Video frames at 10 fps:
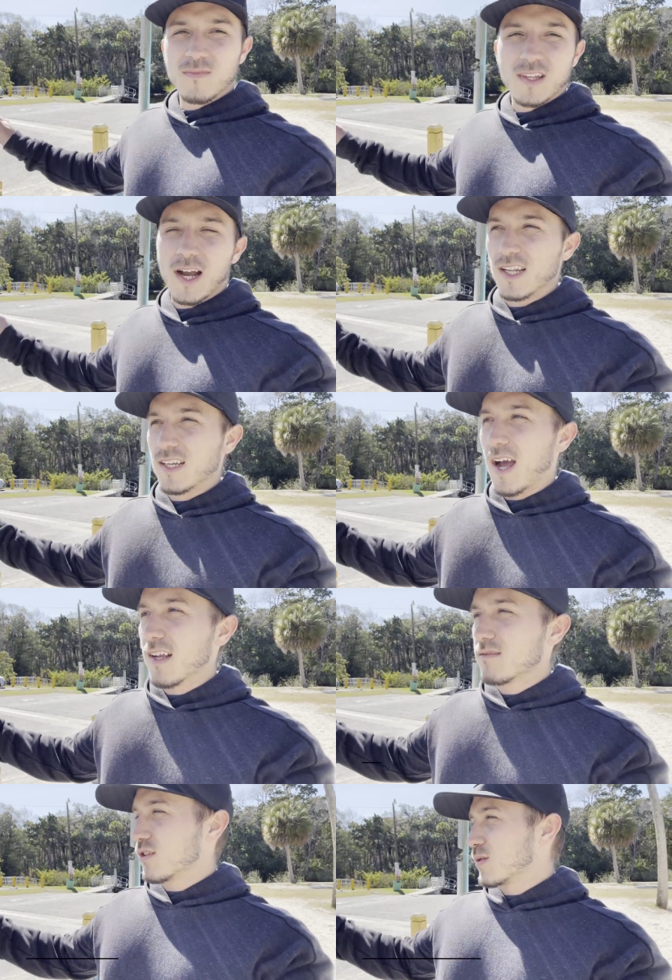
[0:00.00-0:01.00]
I did
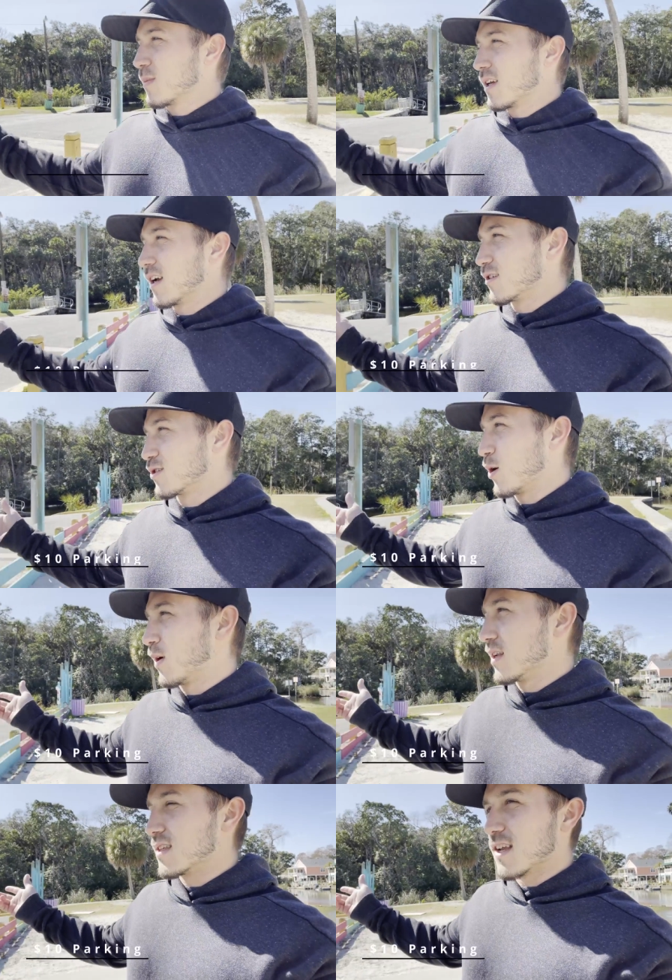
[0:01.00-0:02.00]
not just because no
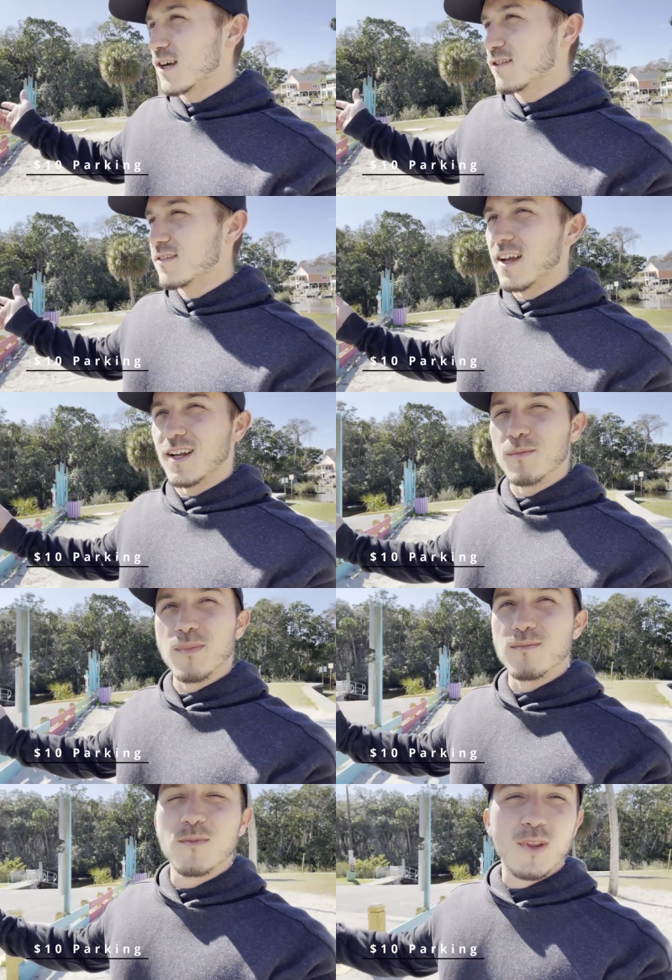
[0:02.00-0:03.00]
one is here and
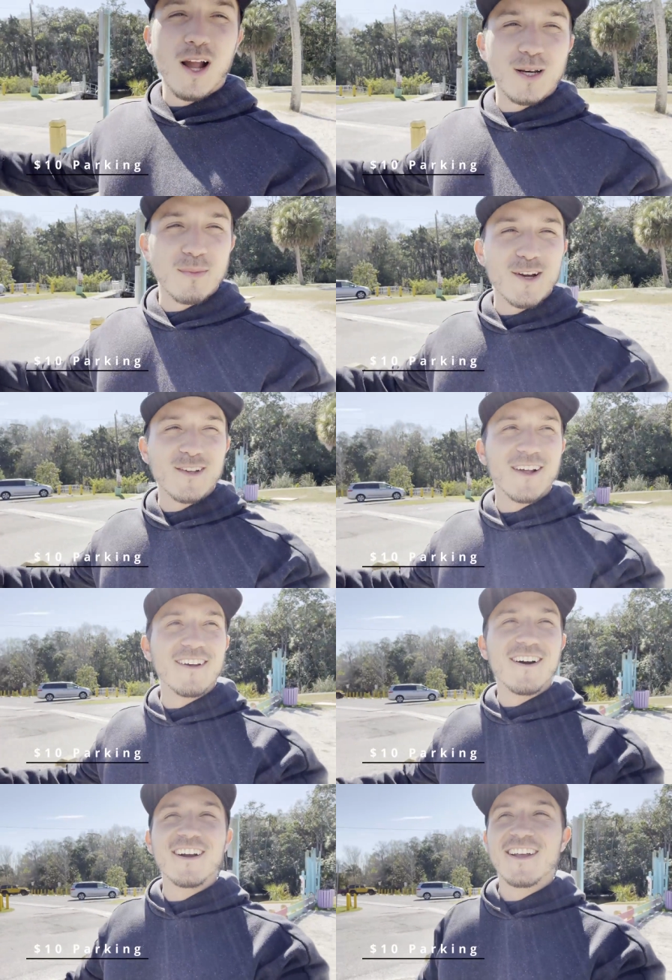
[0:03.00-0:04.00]
I'm not gonna be here that
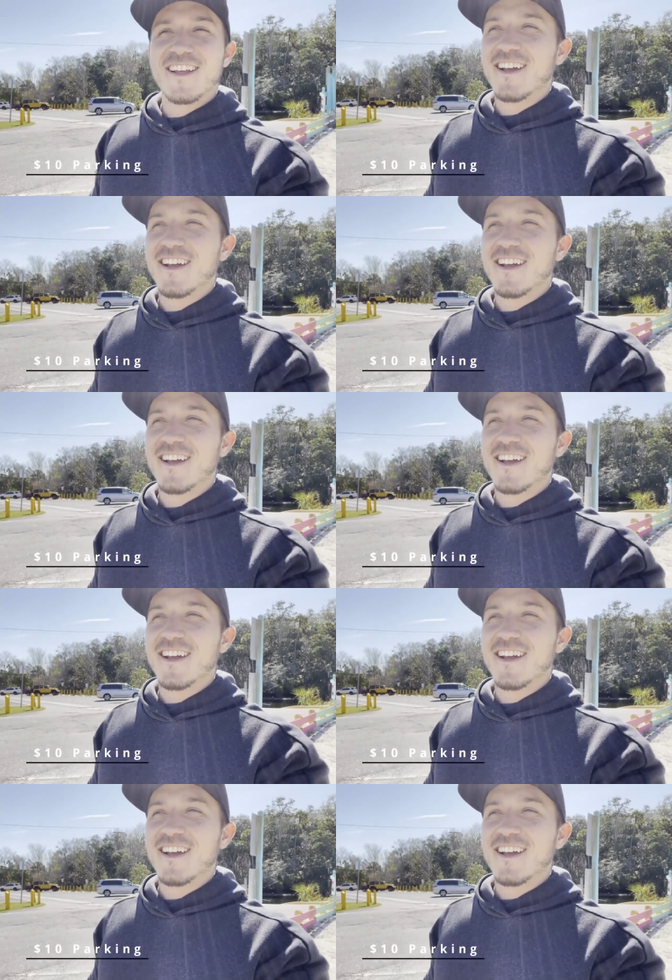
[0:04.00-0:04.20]
long.